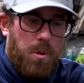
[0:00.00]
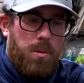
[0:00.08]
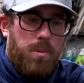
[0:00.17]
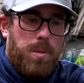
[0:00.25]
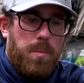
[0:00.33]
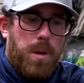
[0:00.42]

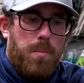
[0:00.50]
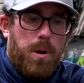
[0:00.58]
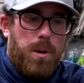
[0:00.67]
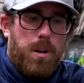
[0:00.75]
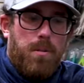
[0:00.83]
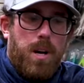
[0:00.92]
more when the peanut
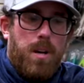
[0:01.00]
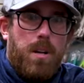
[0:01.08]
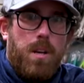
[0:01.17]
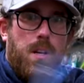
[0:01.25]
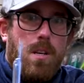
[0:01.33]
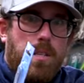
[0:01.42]
bunker
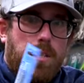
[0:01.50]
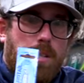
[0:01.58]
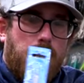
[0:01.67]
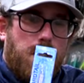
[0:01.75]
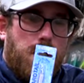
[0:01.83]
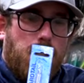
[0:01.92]
around. So
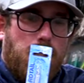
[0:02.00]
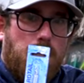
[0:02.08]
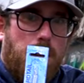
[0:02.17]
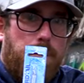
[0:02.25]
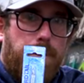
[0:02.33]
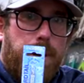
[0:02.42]
nice little
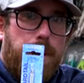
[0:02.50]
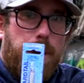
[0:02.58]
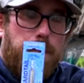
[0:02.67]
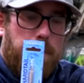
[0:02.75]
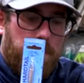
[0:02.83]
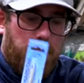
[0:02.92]
silver
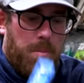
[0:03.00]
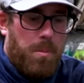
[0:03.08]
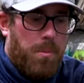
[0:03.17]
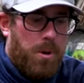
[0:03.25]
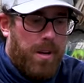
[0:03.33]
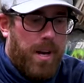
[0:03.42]
here, a little
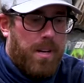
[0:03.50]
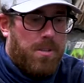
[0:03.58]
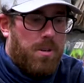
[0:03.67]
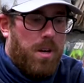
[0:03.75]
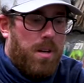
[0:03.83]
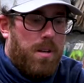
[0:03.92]
bit more
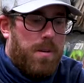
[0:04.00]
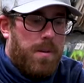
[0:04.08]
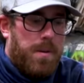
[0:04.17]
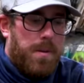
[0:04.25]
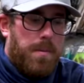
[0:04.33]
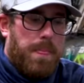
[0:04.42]
natural.
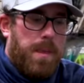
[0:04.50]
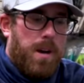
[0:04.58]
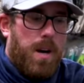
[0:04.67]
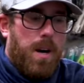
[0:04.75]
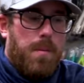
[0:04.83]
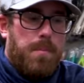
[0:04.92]

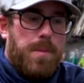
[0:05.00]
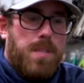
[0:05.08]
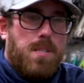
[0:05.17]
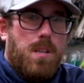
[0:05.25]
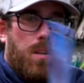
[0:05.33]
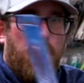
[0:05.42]

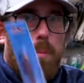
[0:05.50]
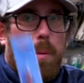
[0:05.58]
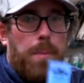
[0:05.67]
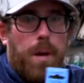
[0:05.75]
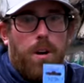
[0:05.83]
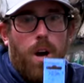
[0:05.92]
This is a little
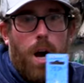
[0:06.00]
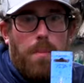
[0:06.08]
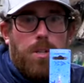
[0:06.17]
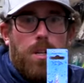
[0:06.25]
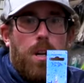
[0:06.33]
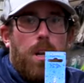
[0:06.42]
bit bigger
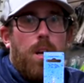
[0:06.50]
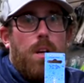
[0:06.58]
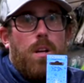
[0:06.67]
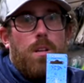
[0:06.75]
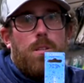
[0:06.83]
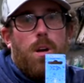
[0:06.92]
option.
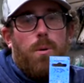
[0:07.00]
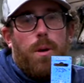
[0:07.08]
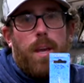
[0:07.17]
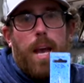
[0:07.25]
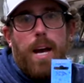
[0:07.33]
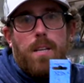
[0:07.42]
So
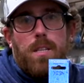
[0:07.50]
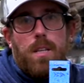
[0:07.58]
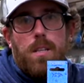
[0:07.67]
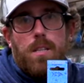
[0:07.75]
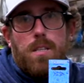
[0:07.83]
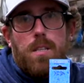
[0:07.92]
when
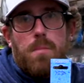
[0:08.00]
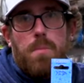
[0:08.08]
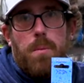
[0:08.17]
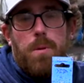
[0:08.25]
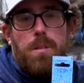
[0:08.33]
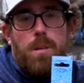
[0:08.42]
casting distance
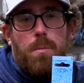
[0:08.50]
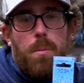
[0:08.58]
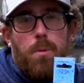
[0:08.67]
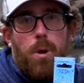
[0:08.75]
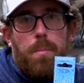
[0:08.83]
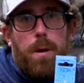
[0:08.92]
maybe is a
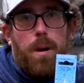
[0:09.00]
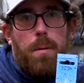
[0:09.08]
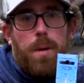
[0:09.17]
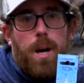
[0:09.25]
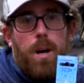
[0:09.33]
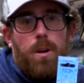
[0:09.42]
little bit more
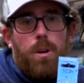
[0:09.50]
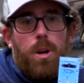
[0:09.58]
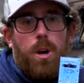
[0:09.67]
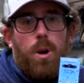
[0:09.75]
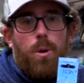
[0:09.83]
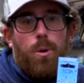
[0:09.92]
paramount,
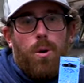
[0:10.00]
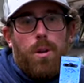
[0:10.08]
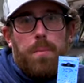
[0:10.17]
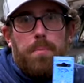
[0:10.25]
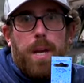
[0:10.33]
or the